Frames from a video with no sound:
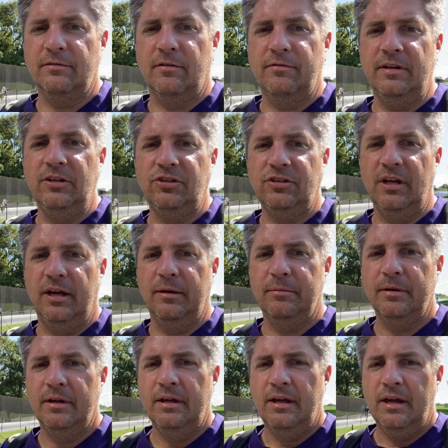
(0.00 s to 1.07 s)
V shape,
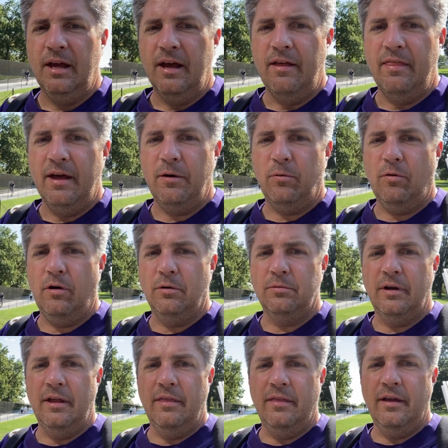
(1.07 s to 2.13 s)
and that wall
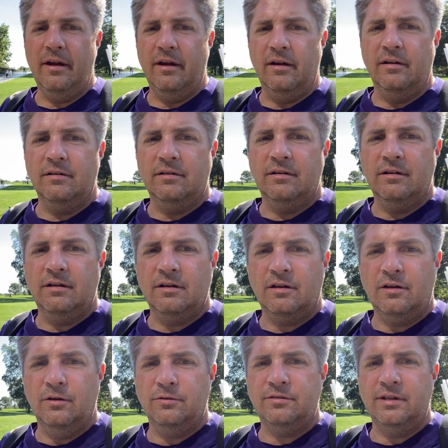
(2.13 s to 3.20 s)
right there
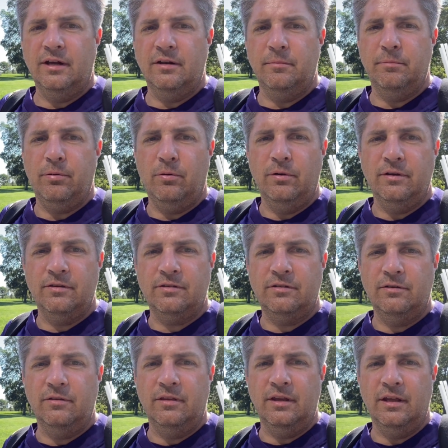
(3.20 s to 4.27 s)
goes down and points
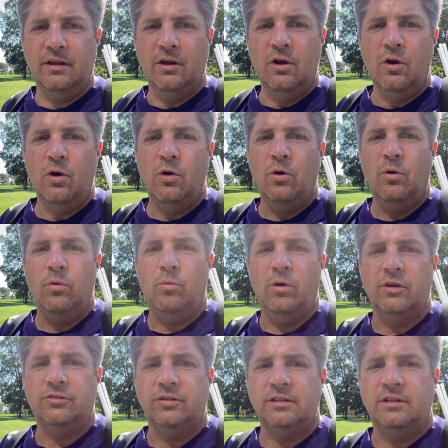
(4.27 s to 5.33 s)
to the
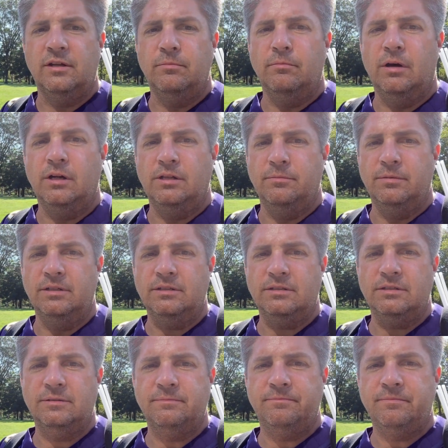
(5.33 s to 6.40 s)
Washington
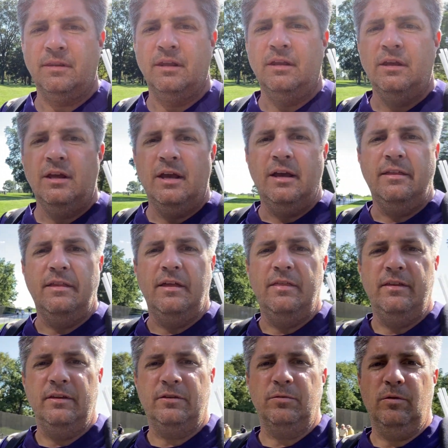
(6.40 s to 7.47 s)
Monument. And then
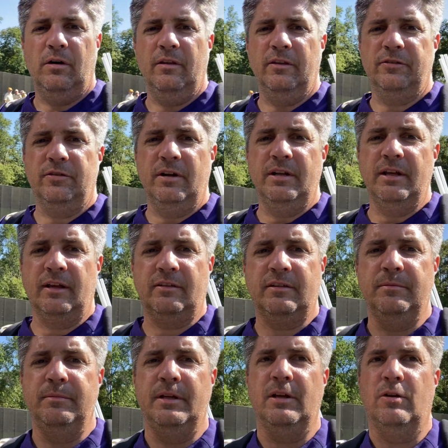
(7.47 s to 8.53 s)
this wall that's right next
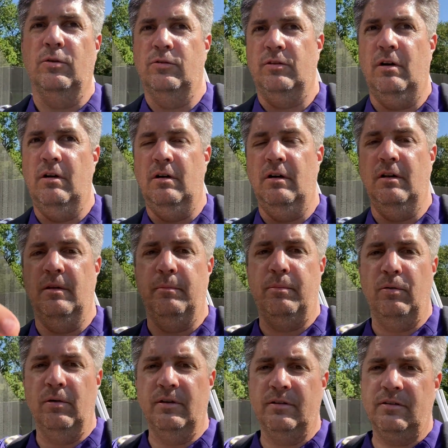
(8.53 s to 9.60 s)
to me goes on and
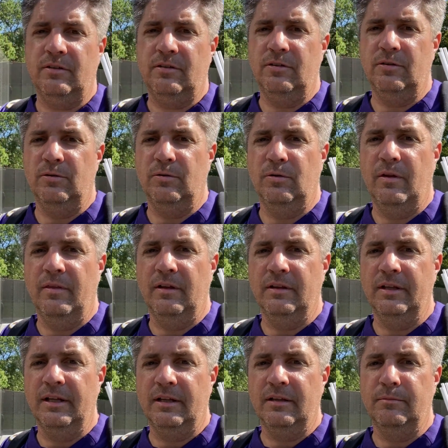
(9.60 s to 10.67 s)
points to the
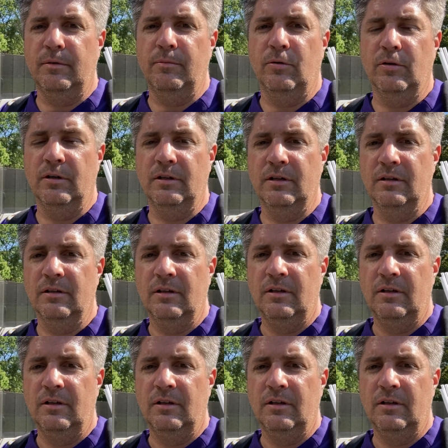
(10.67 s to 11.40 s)
Lincoln Memorial.